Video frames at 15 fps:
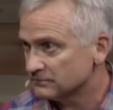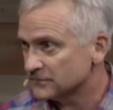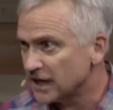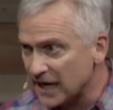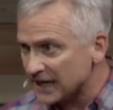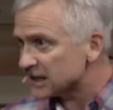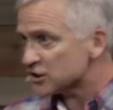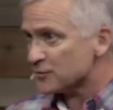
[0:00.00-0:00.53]
And
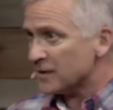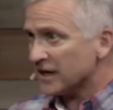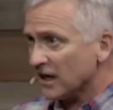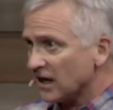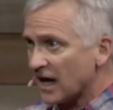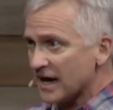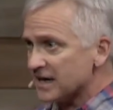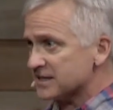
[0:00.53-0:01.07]
I can spend a
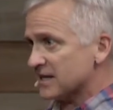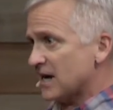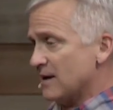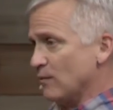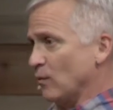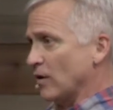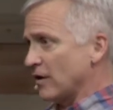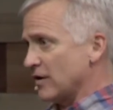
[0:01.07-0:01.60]
lot of
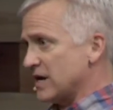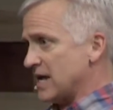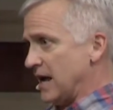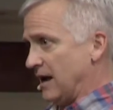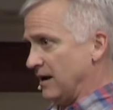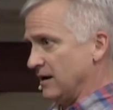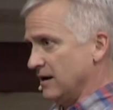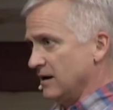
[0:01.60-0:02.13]
time
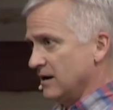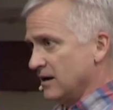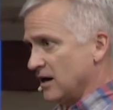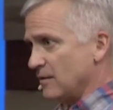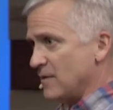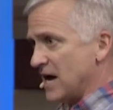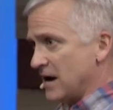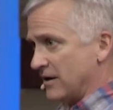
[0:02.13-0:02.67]
worrying
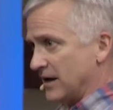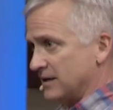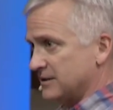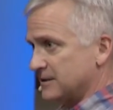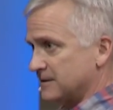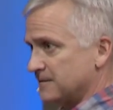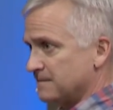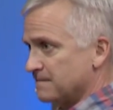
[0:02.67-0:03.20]
about
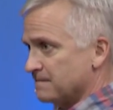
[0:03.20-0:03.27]
it.